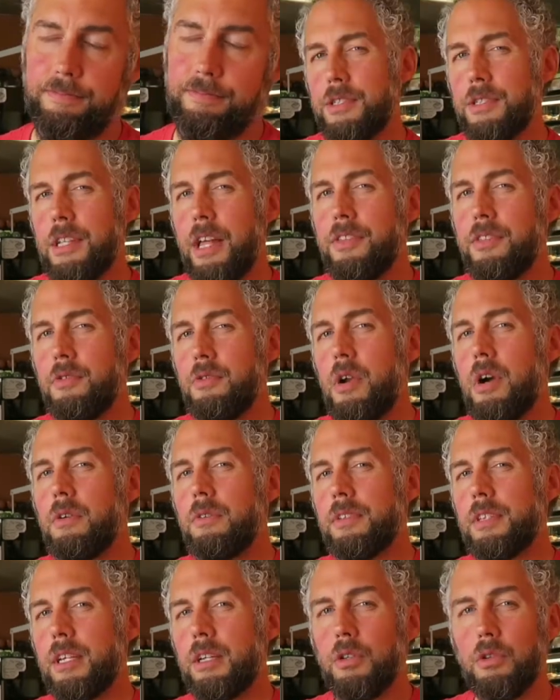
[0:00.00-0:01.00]
There's nothing
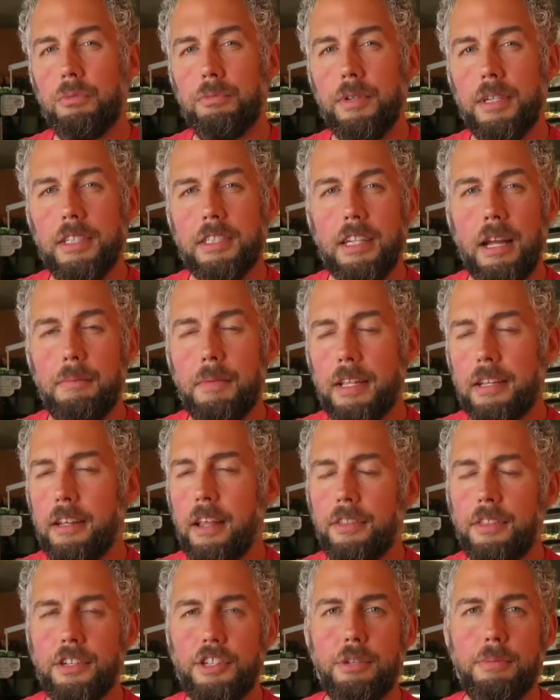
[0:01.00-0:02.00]
wrong with the glute bridge. I
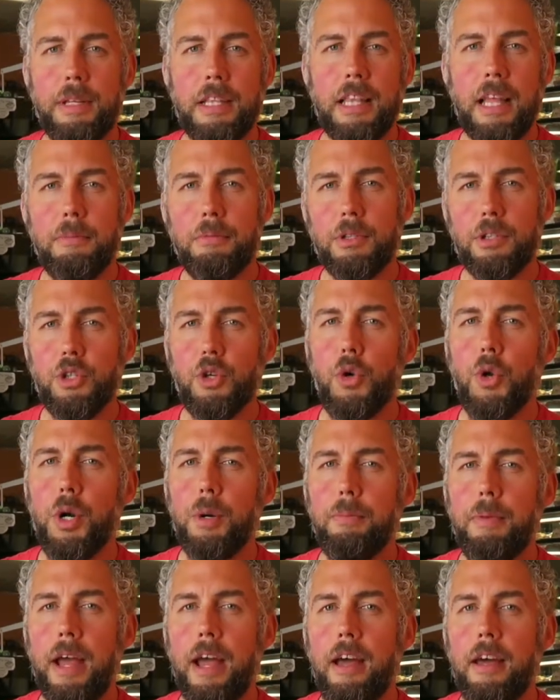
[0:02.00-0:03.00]
mean, nothing should be labeled good
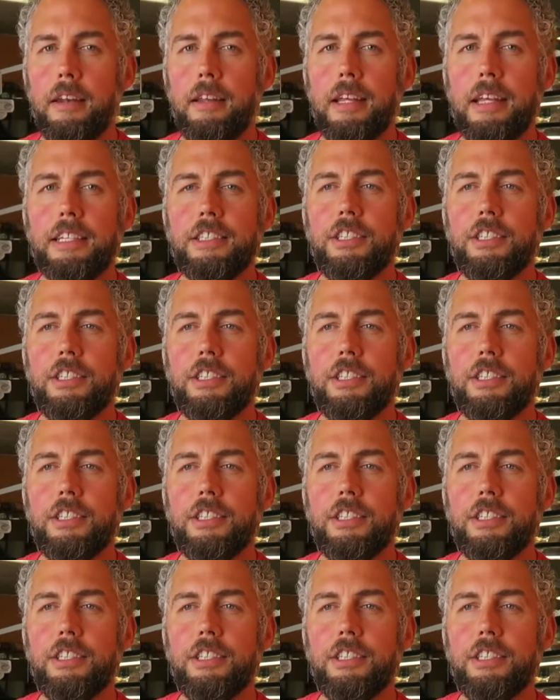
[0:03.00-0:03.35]
or bad.